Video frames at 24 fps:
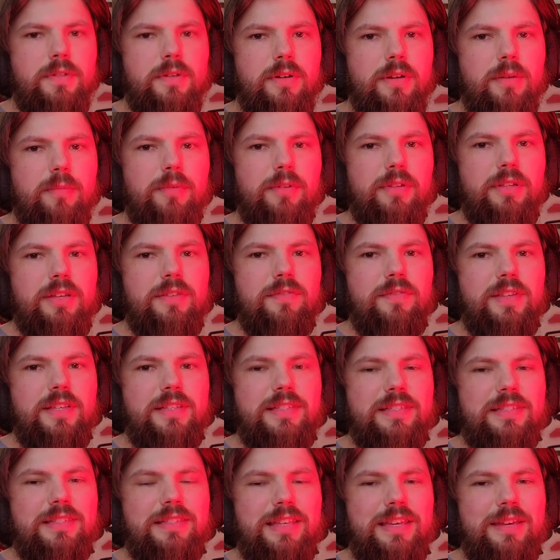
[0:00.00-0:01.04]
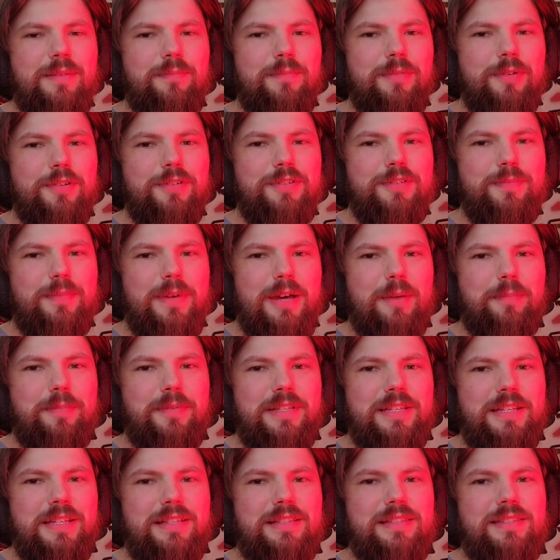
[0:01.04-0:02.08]
So I believe this is the Emperor's,
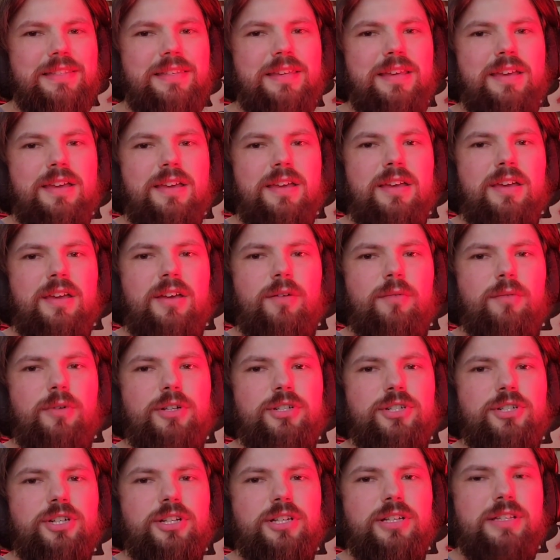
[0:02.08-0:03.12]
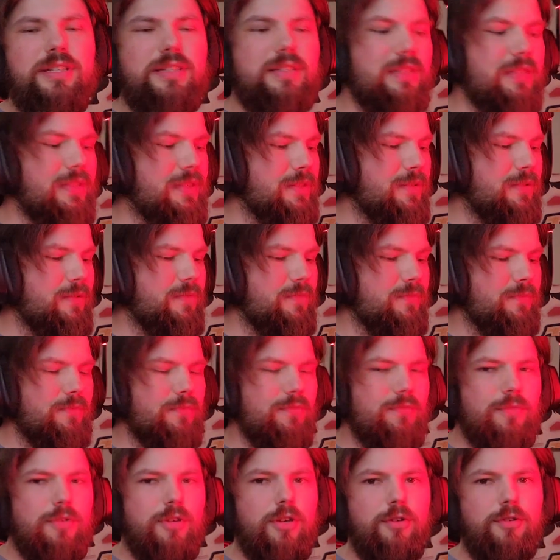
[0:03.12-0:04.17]
Palpatine's, which
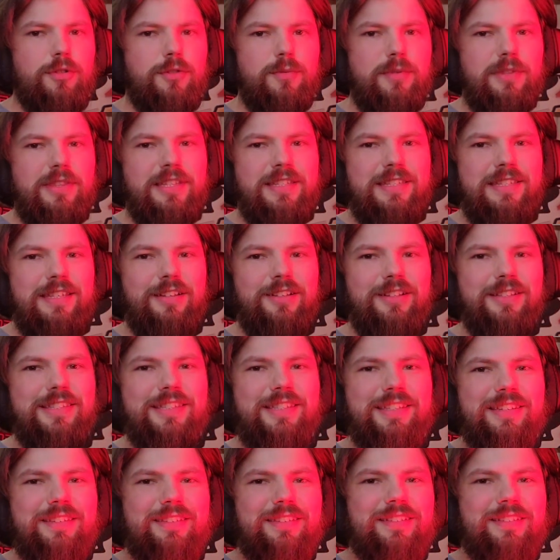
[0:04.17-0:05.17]
goes with this hilt.